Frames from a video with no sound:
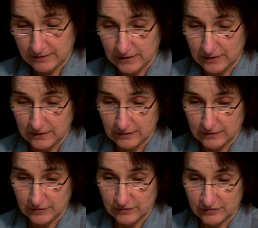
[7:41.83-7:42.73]

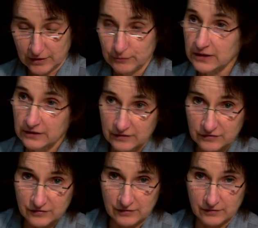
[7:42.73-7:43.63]
the
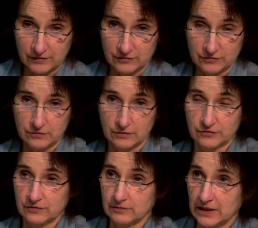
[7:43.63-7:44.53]
sirenians, the
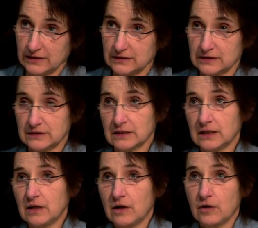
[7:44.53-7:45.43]
dugongs and manatees.
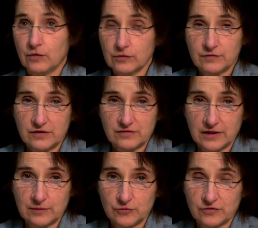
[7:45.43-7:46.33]
All of these
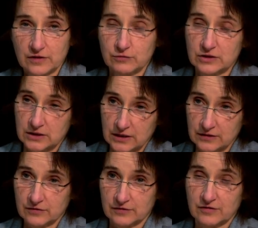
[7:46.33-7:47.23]
animals, they
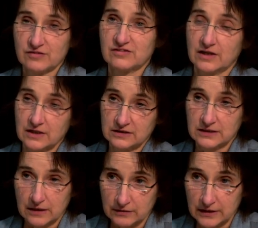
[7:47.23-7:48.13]
returned, they're
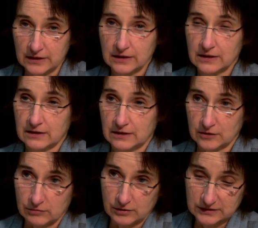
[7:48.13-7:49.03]
secondarily
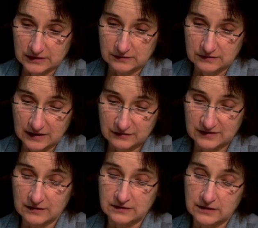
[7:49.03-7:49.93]
aquatic, they're
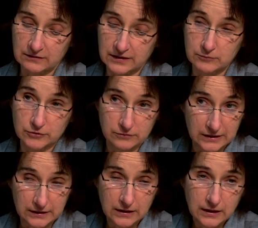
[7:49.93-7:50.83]
secondarily
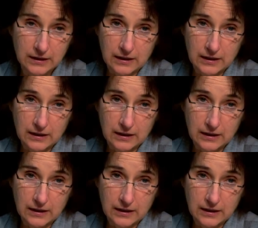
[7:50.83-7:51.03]
marine